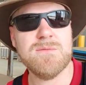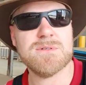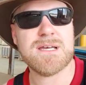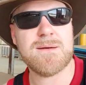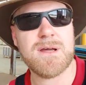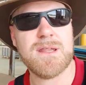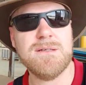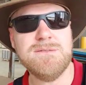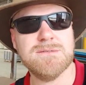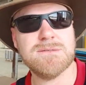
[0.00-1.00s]
What's up, brother?
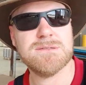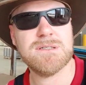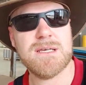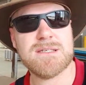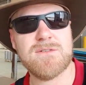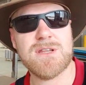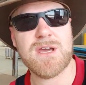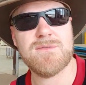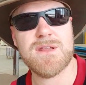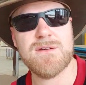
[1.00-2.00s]
How's everything
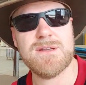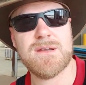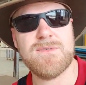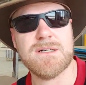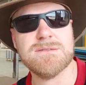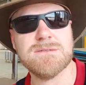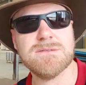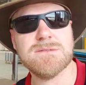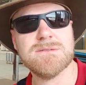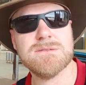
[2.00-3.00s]
over there in Denver?
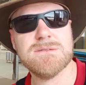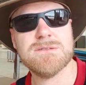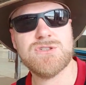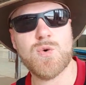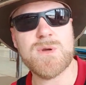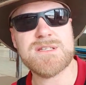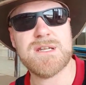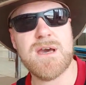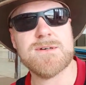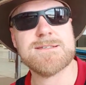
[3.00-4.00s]
It's your winter
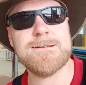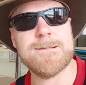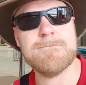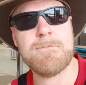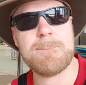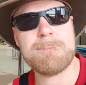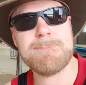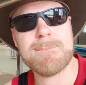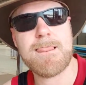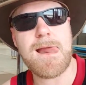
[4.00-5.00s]
now, isn't it?
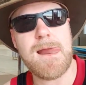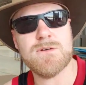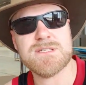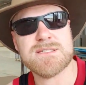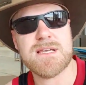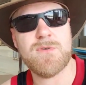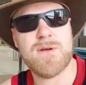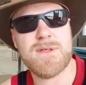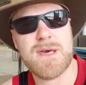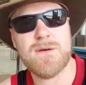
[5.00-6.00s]
Or is it summer
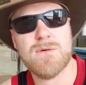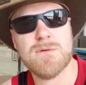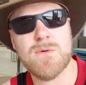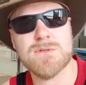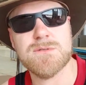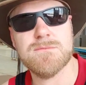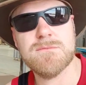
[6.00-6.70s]
over there? Or winter. Autumn?